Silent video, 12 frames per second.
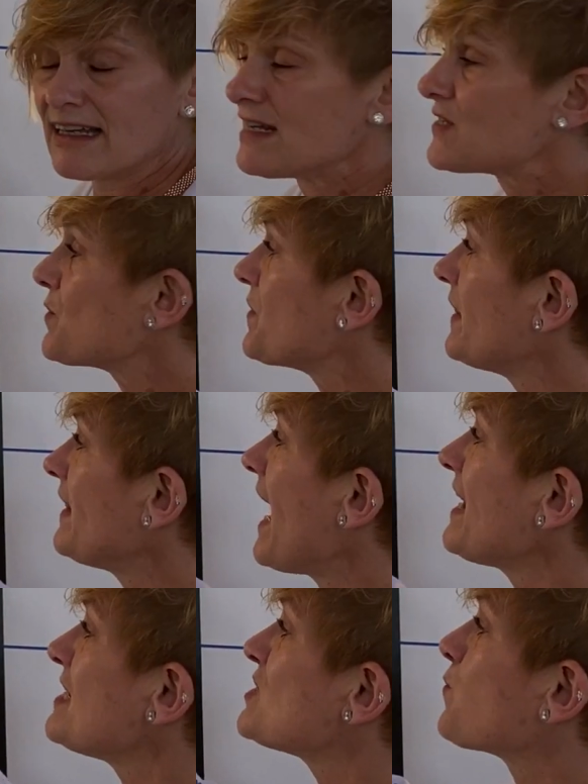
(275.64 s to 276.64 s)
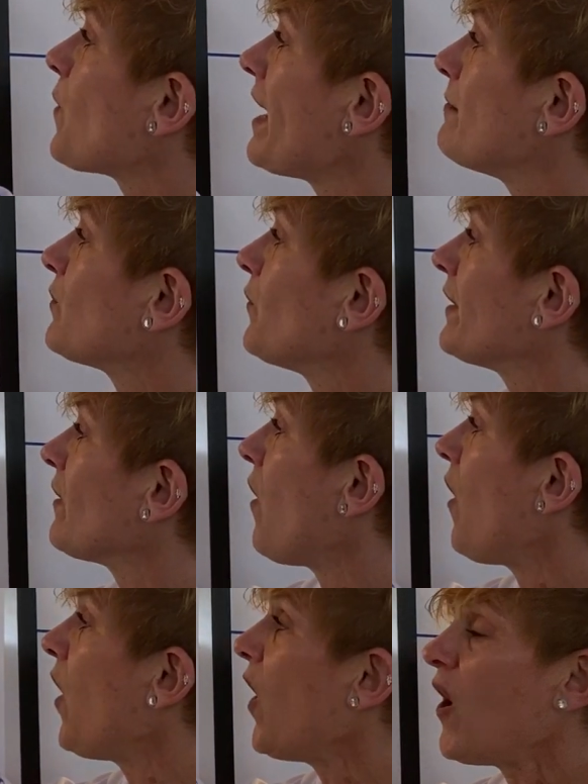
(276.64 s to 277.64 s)
So then that is why I'm going
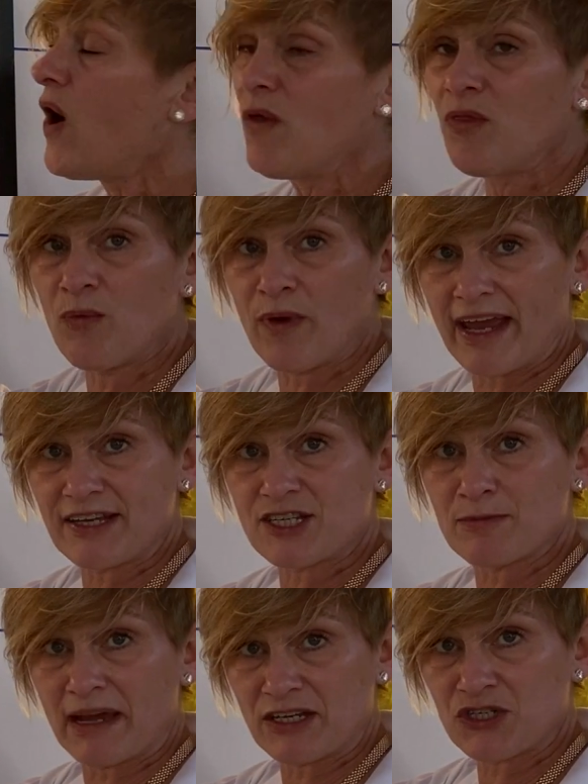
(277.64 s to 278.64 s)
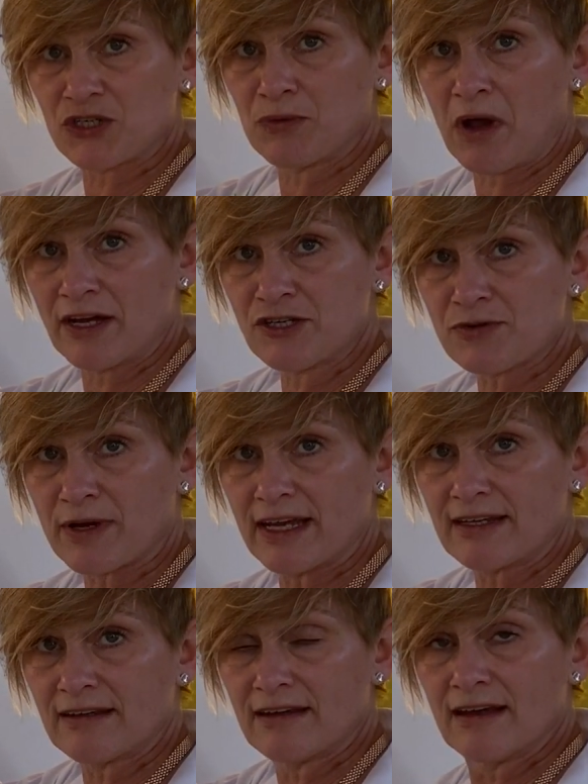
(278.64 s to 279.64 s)
all the way to my 200.